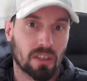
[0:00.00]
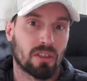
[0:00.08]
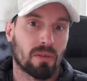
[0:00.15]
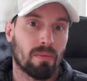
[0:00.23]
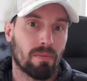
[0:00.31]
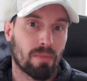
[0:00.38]

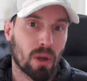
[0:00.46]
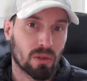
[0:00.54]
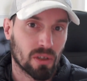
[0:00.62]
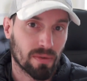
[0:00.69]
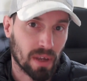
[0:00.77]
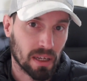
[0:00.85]
to
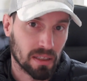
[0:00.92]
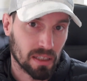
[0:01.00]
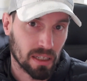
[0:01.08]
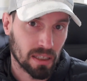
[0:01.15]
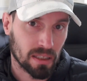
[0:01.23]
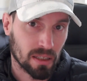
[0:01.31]

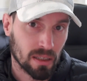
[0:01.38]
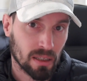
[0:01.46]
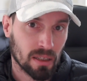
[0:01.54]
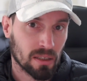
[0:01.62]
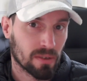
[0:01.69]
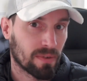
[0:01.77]
motivated,
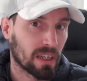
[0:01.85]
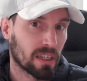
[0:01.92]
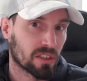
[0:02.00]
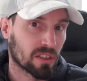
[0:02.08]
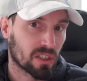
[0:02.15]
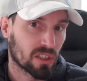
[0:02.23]

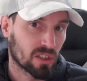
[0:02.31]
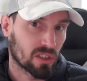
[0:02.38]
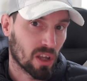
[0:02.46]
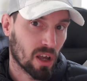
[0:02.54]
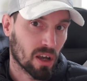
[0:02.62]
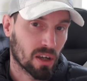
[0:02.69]
feeling
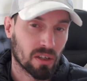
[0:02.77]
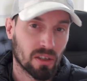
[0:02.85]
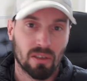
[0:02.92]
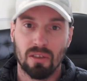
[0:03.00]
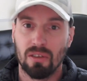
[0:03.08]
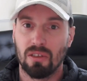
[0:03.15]
stuck
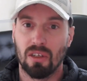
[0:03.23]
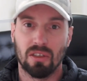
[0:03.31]
to